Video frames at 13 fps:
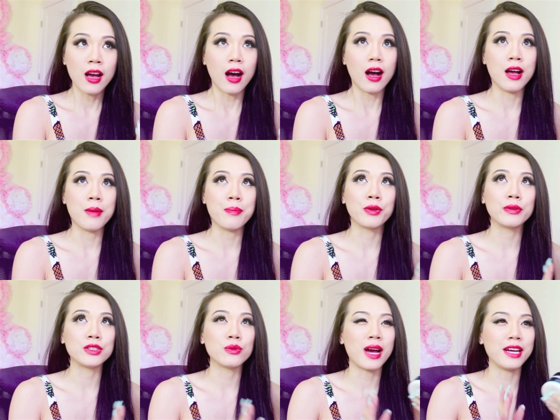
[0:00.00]
Um, the
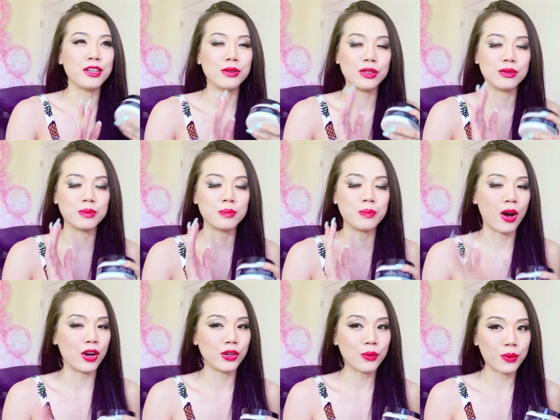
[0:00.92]
reason why I don't use
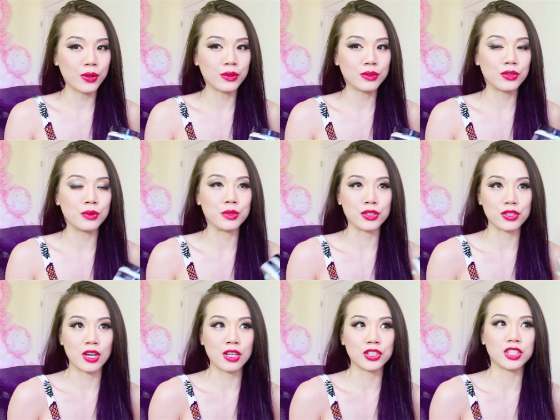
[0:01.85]
body oil to
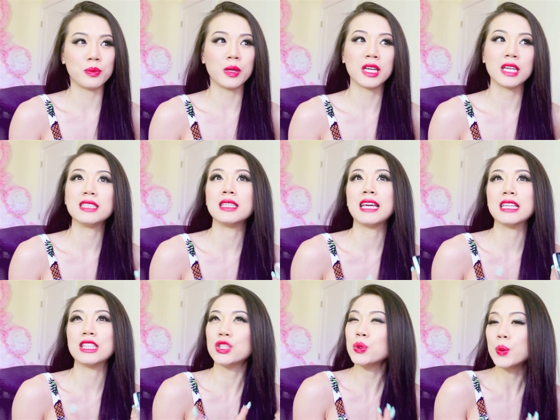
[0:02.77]
massage is because it
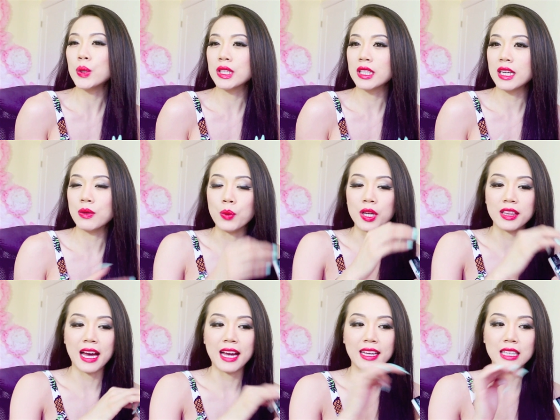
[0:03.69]
gets too oily and when
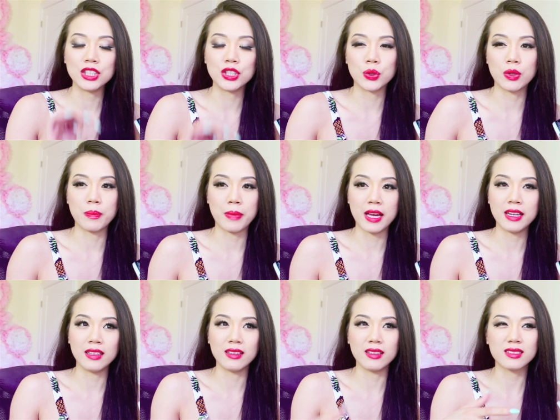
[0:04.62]
that I get into our bed
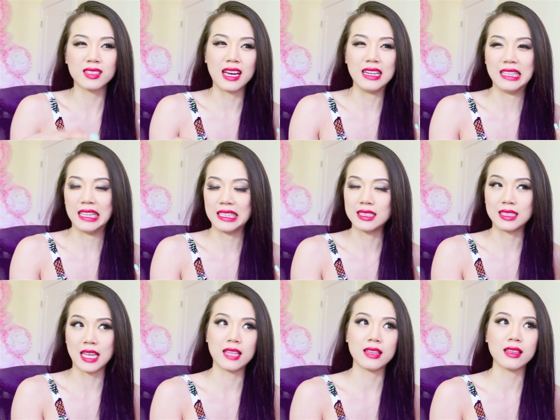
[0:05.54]
it looks kind of like
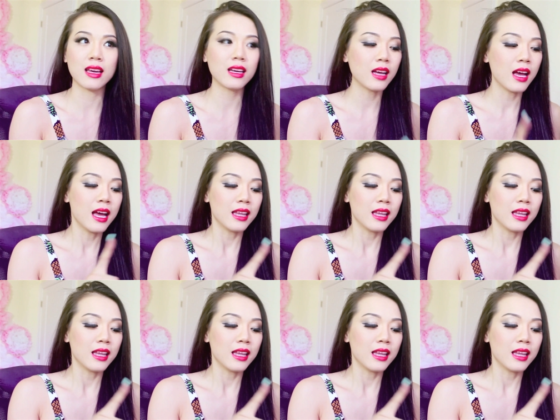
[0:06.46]
stain-like.